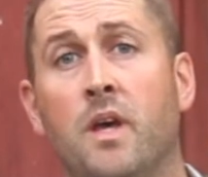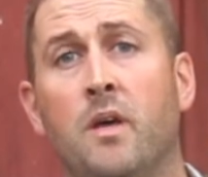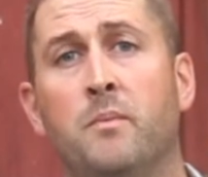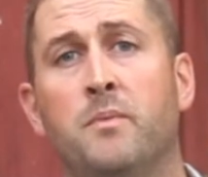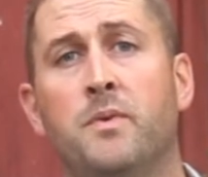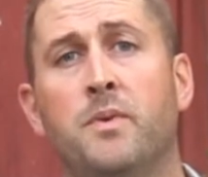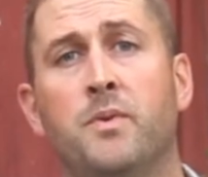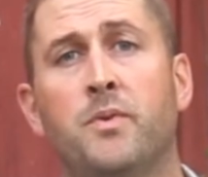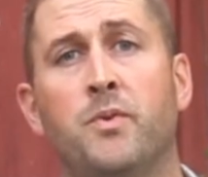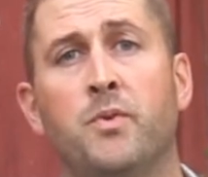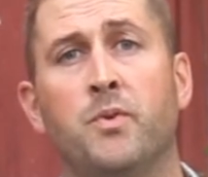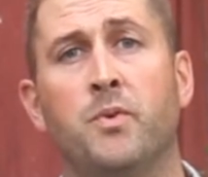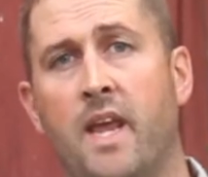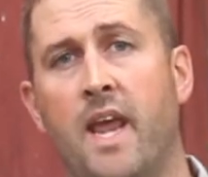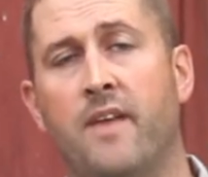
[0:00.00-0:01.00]
helped
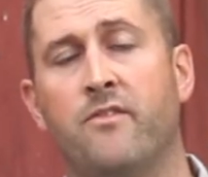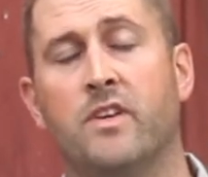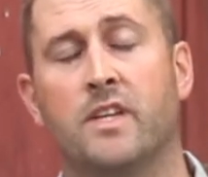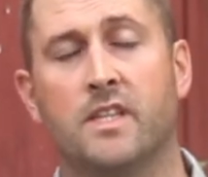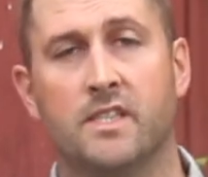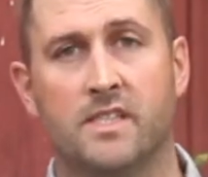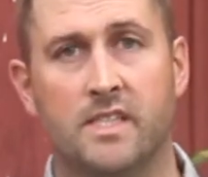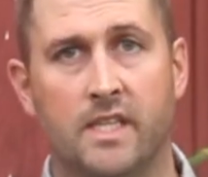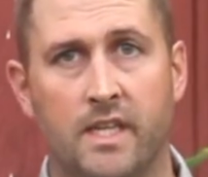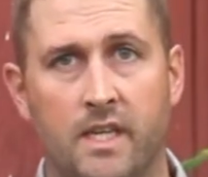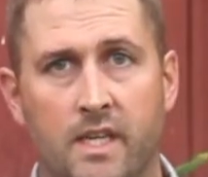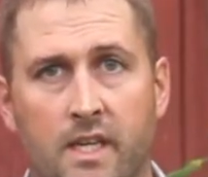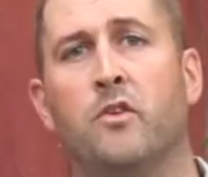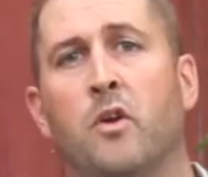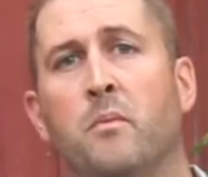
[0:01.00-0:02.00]
through
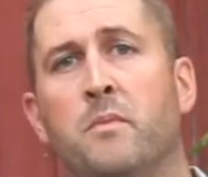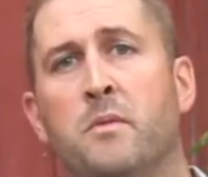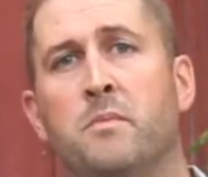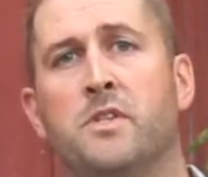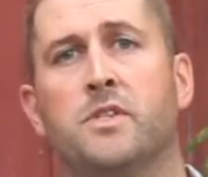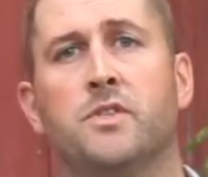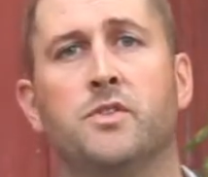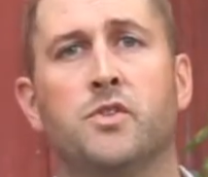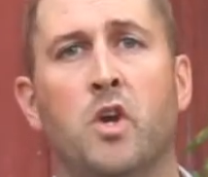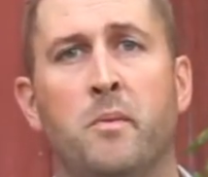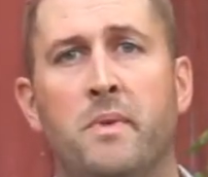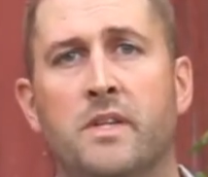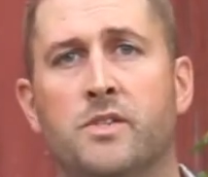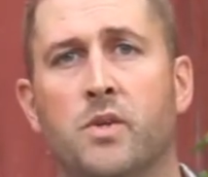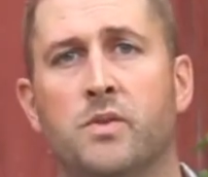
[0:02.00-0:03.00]
advocacy from the Michigan
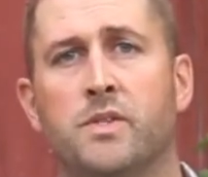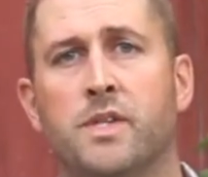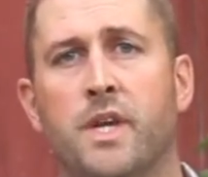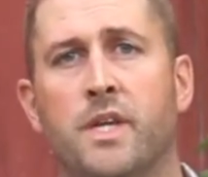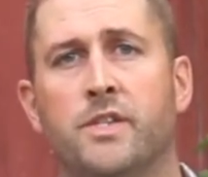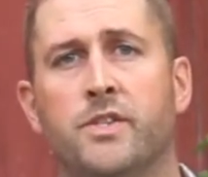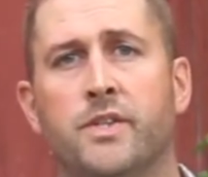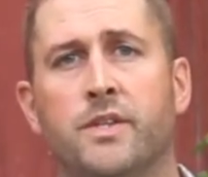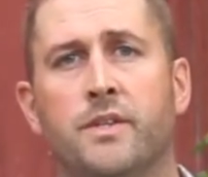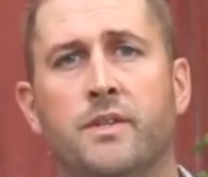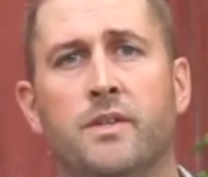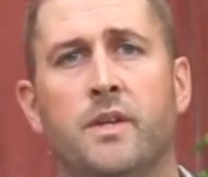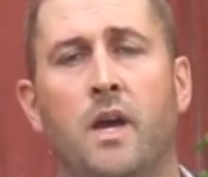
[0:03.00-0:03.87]
Soybean Association.